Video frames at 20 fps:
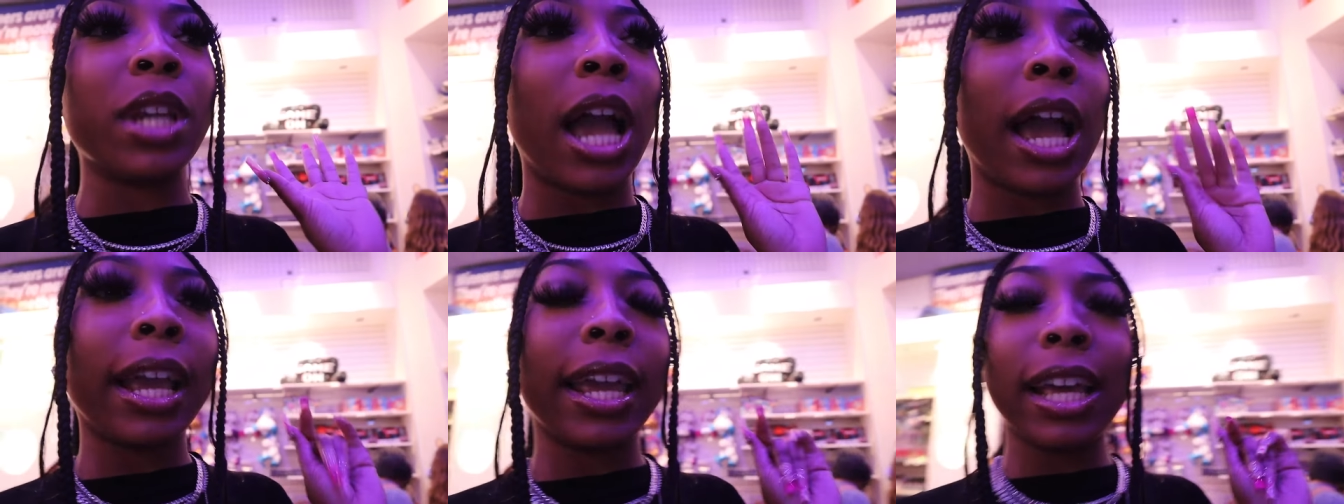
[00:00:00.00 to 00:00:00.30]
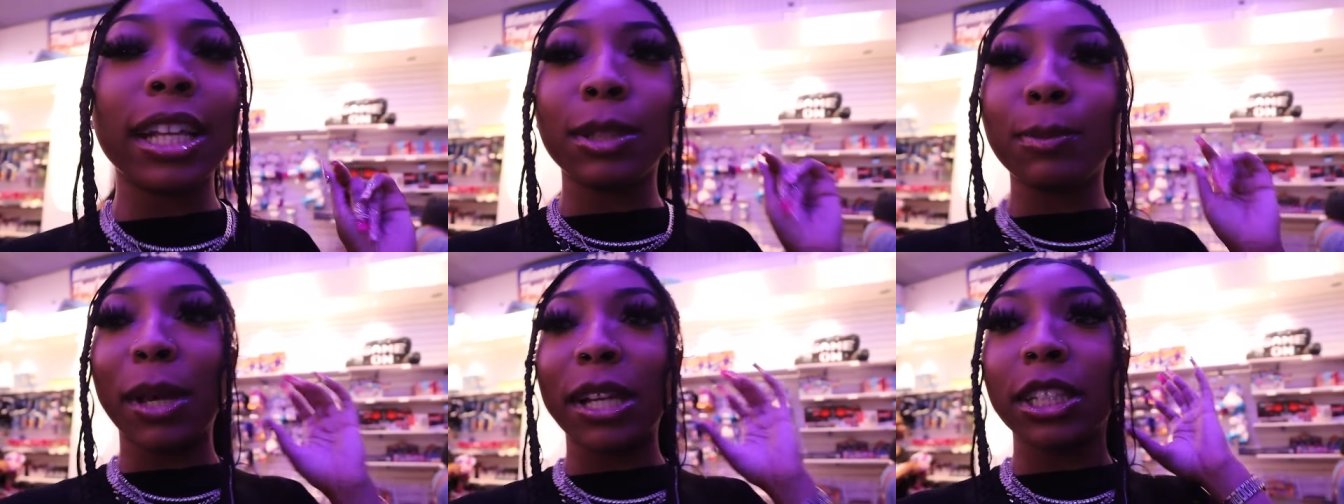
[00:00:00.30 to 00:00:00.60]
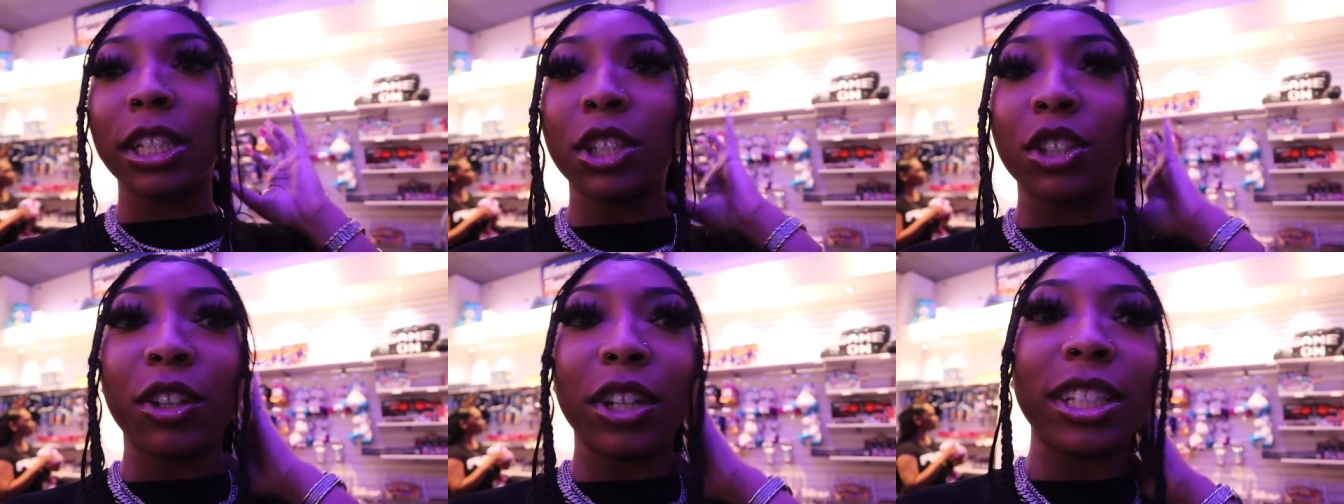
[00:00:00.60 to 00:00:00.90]
I guess my
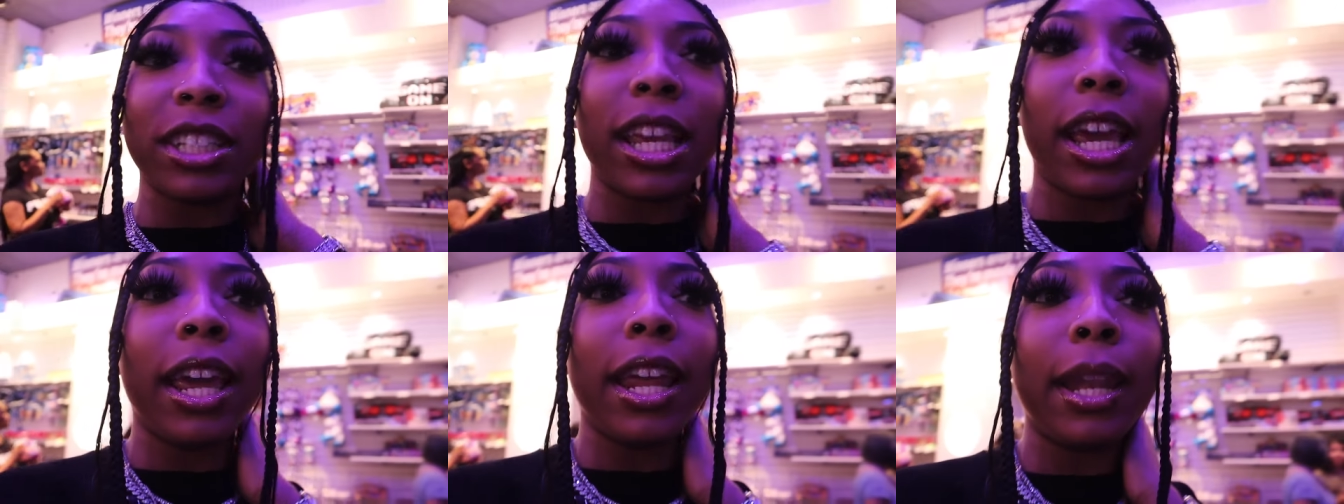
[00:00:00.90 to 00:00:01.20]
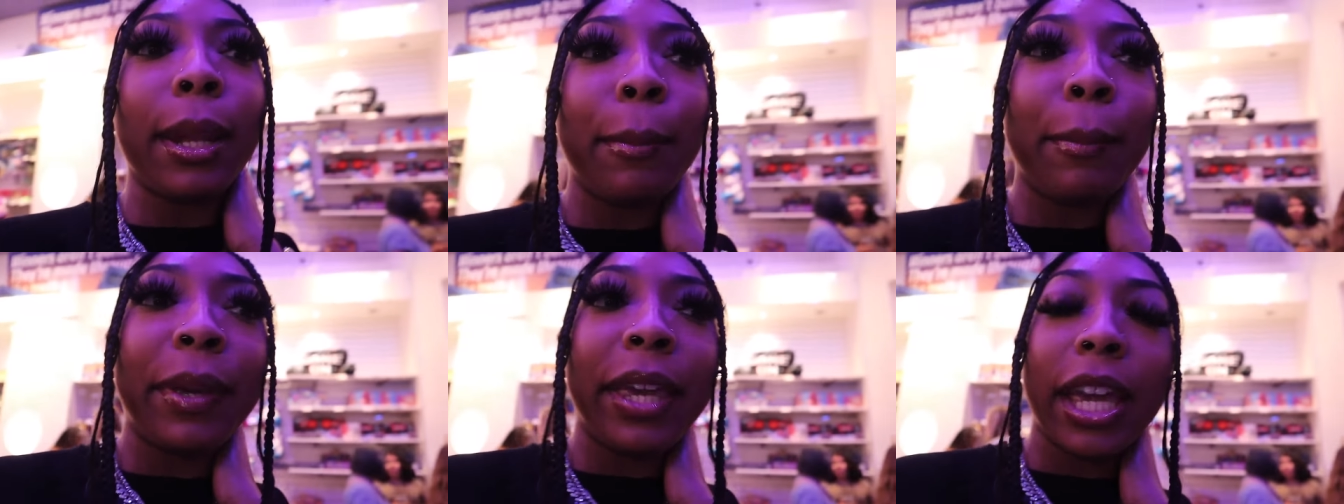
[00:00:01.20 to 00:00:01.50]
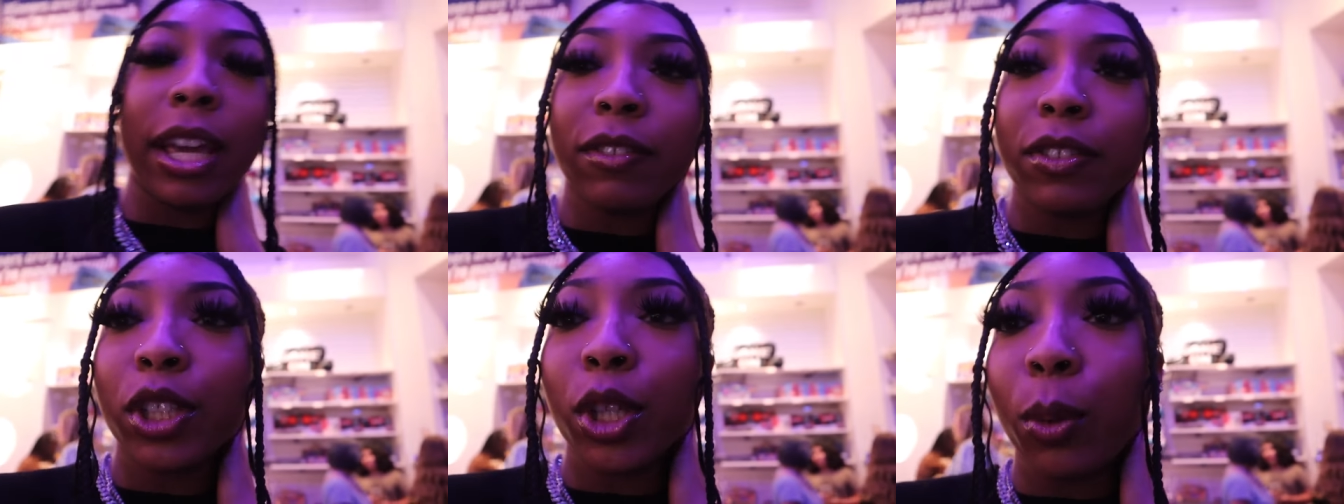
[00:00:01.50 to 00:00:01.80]
sister is getting them
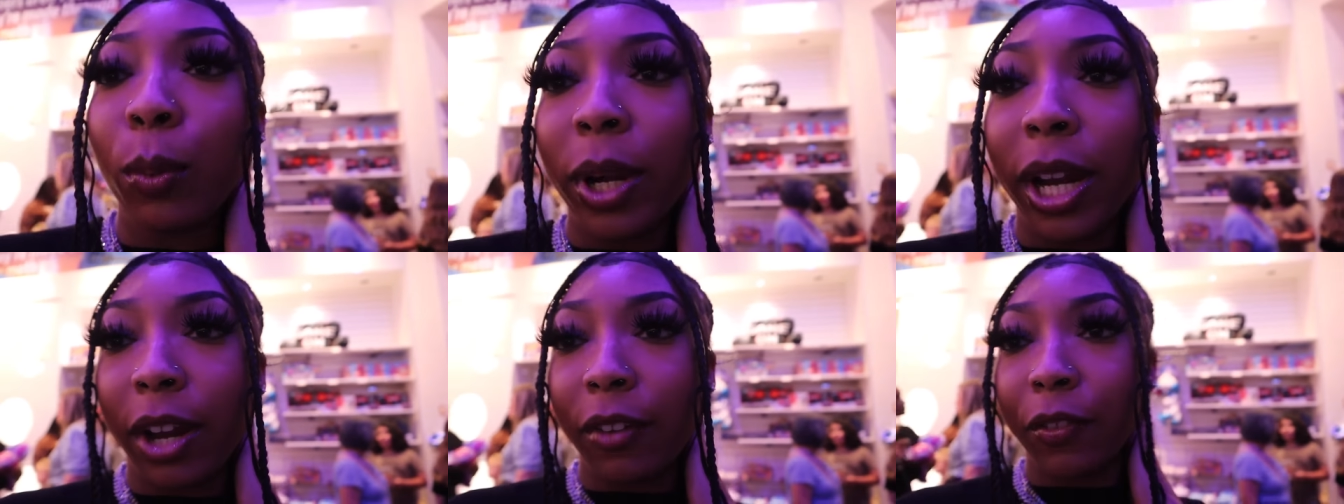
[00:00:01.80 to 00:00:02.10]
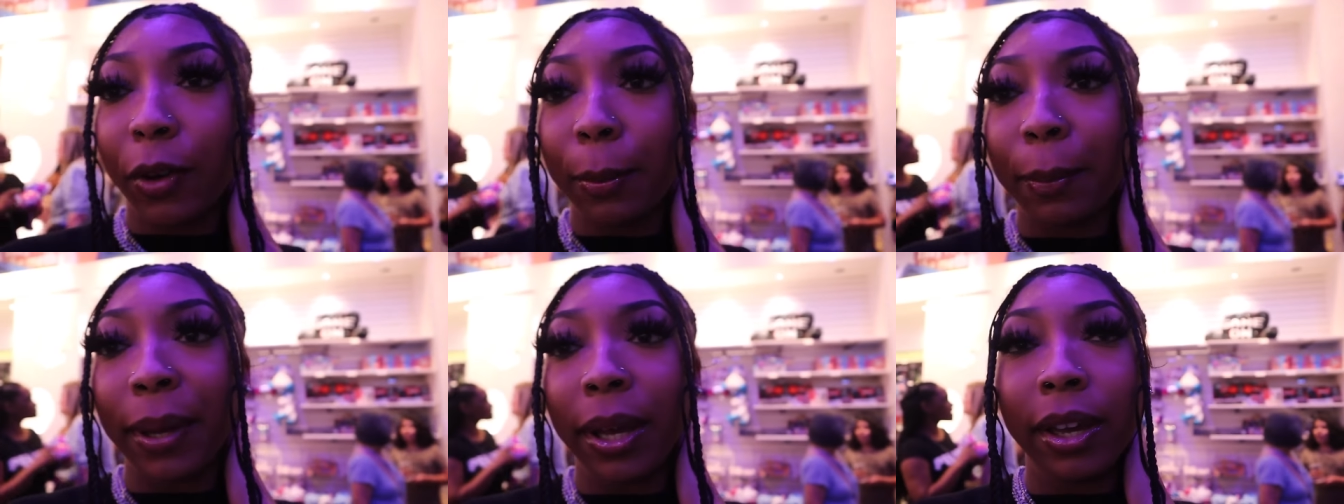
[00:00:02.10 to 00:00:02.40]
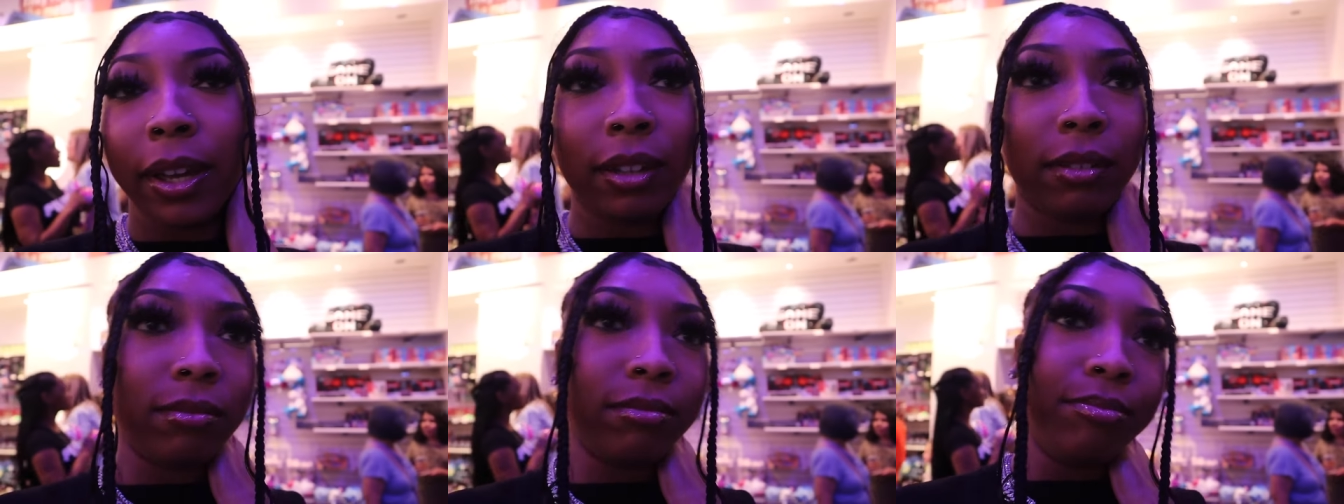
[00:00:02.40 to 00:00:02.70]
gifts or whatever,
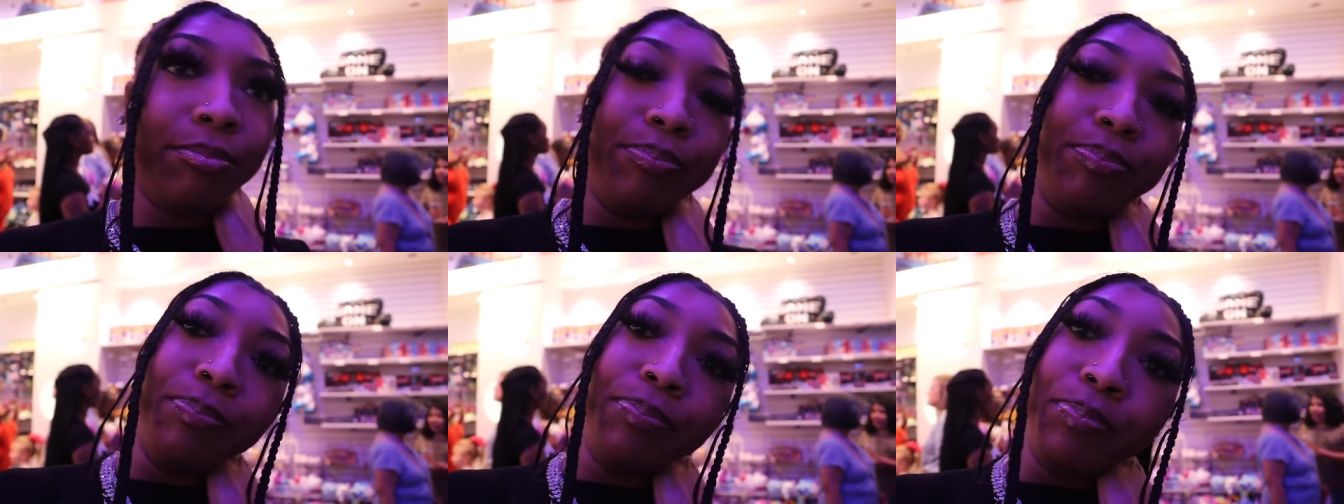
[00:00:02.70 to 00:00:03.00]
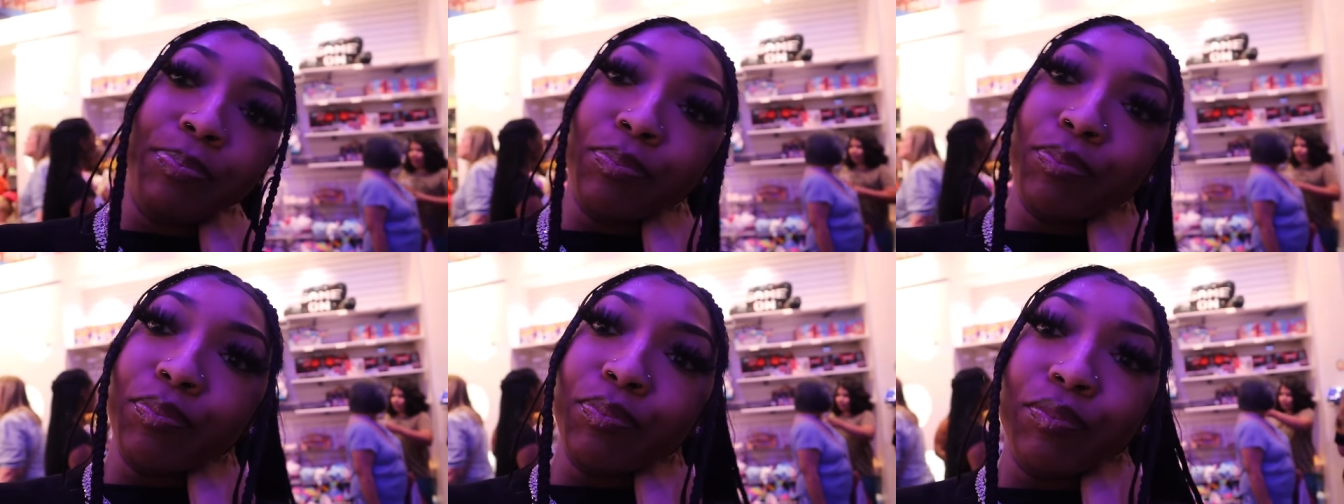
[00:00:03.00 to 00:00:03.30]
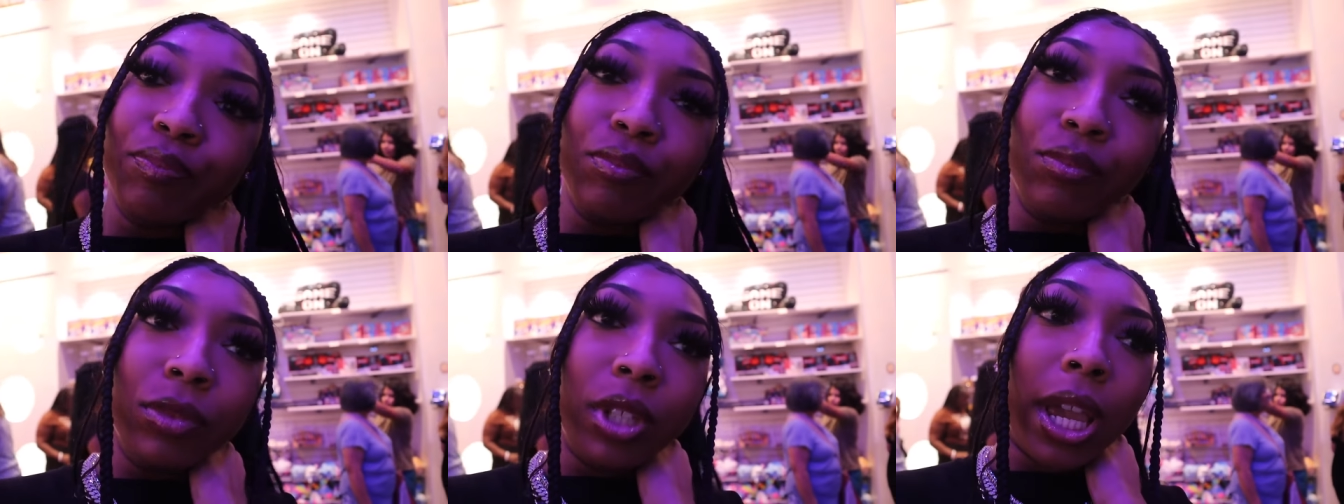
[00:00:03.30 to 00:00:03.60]
but
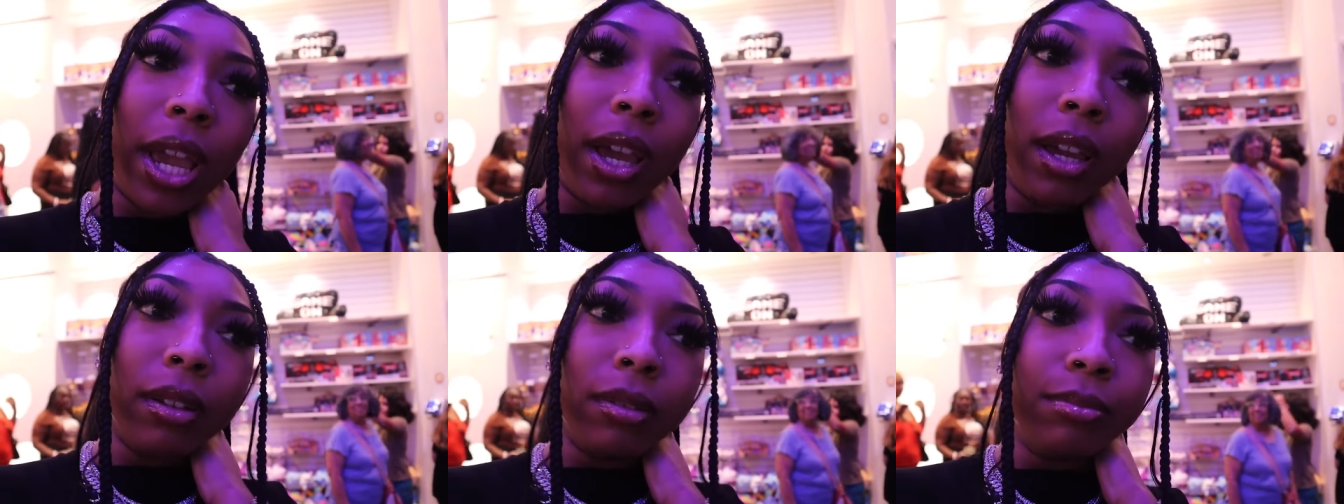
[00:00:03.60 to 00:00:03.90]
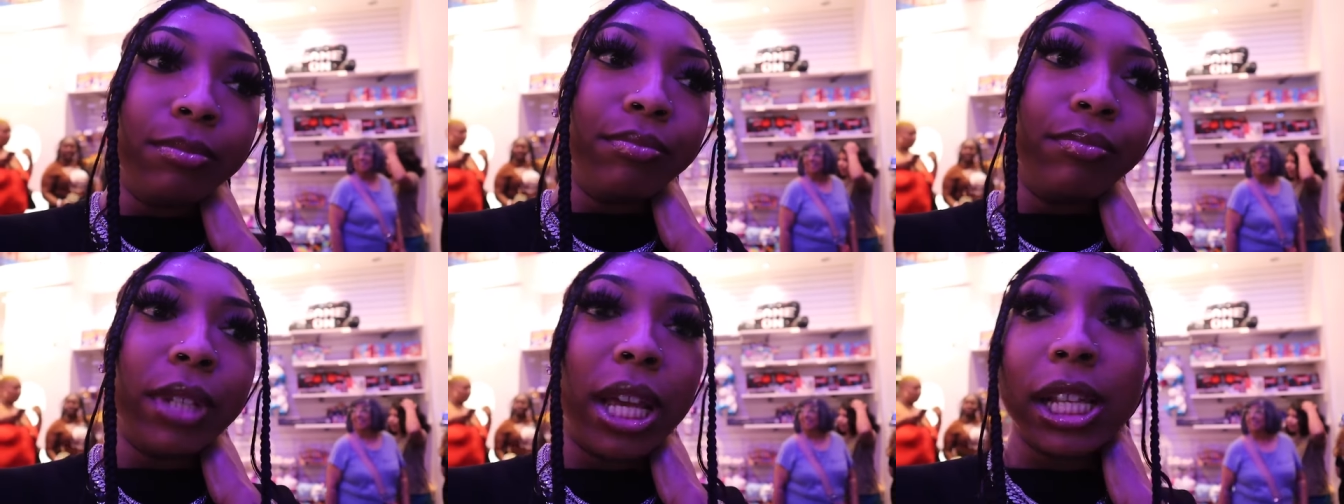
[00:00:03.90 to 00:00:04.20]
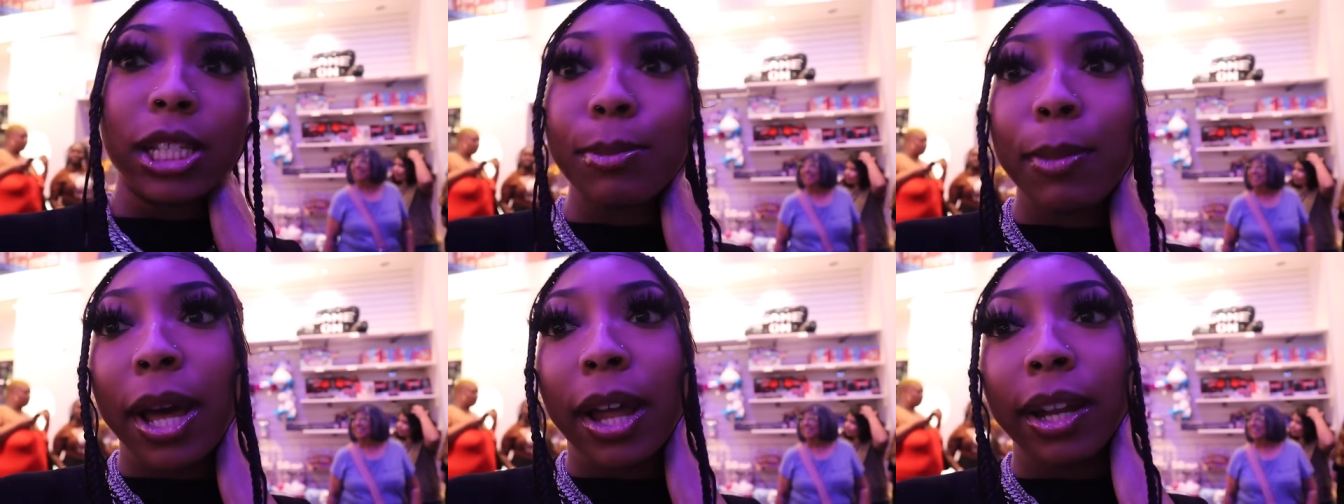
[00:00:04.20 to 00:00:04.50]
yeah,
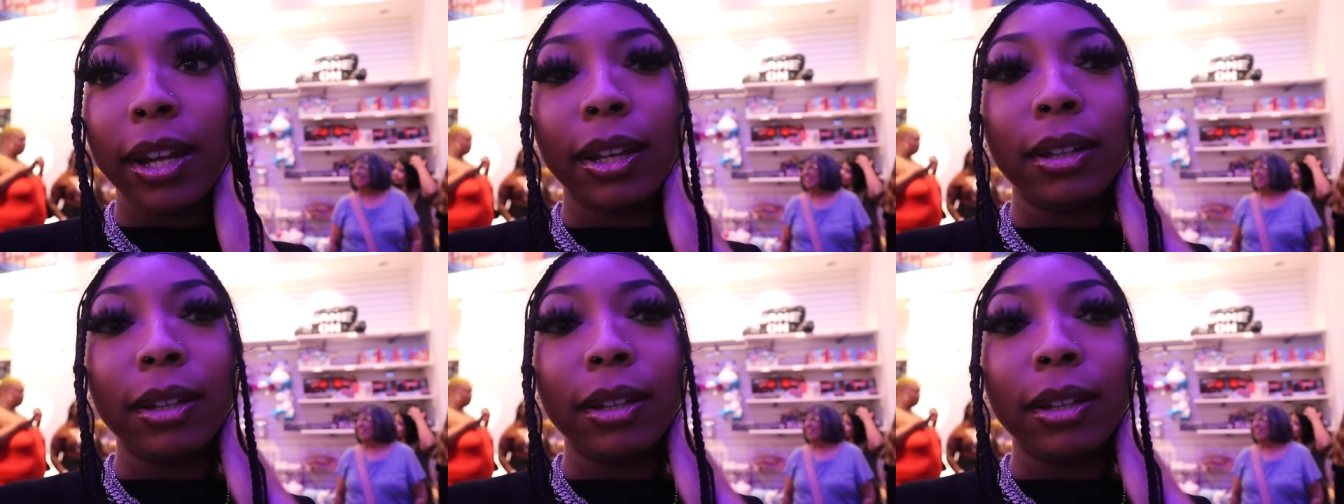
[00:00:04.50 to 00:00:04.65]
that's about